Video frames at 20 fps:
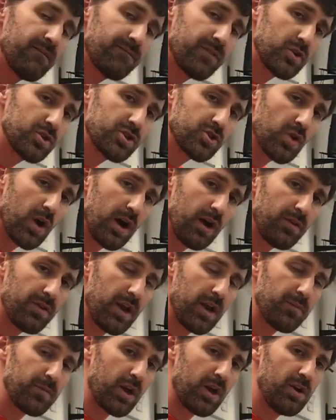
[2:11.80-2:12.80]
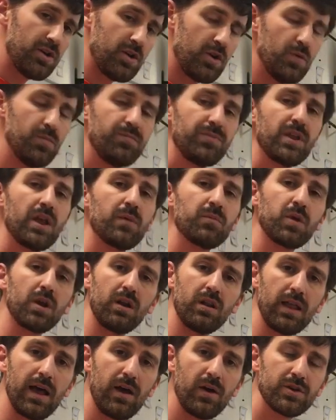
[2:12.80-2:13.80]
First trial that I'm going to do, I'm going
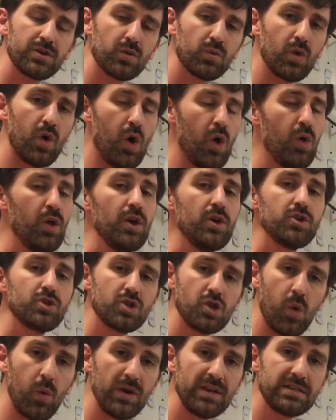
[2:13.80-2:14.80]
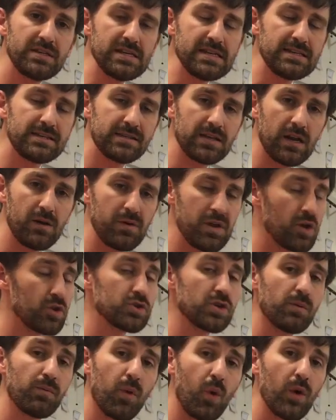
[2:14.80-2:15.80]
to allow it to roll 20
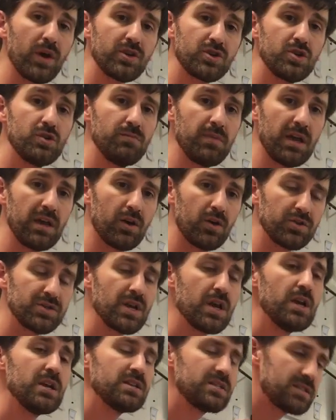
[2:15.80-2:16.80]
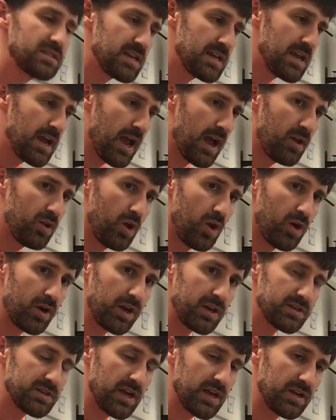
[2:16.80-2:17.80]
centimeters or 0.2 meters, see how long
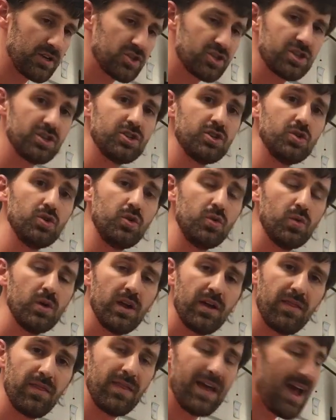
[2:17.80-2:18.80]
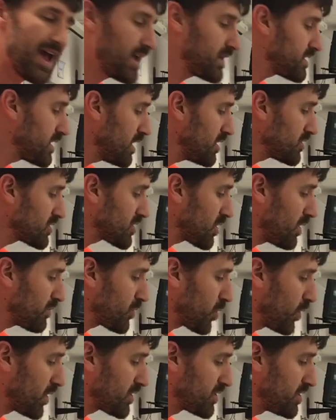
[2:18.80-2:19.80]
it takes to do that. So
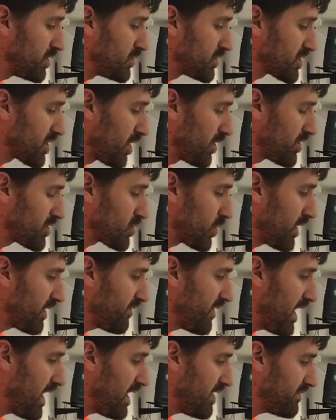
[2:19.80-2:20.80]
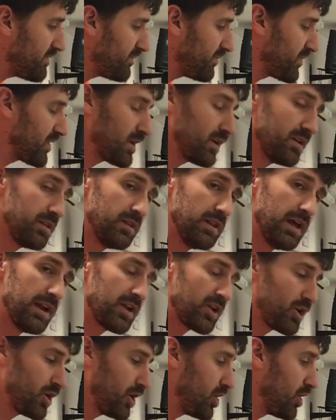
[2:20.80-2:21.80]
I'm going to start at the 25, let
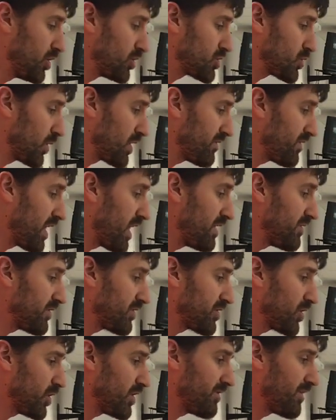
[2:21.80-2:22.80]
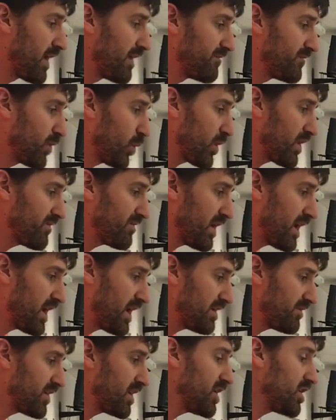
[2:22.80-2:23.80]
it go 25, 35,
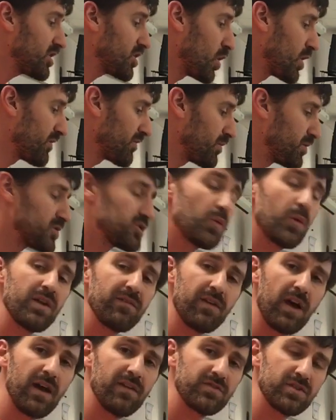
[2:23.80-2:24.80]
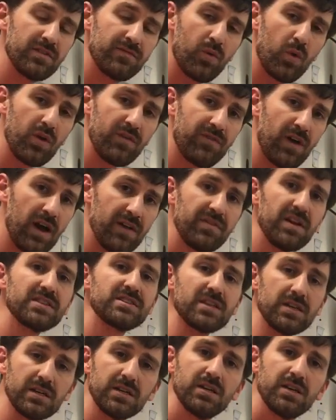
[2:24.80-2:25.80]
45, going from the 25 to the 45,
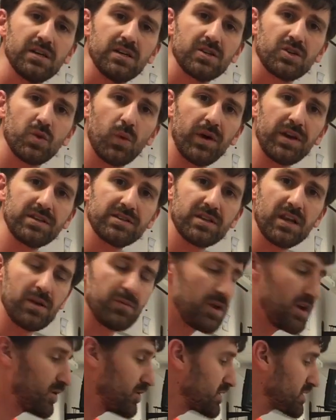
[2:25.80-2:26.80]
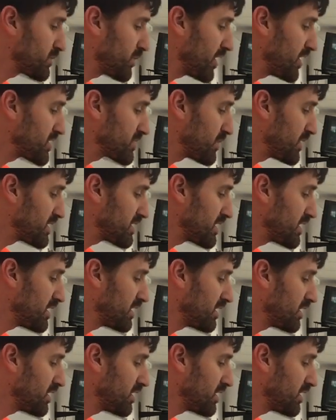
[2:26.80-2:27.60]
that's a 20 centimeter displacement.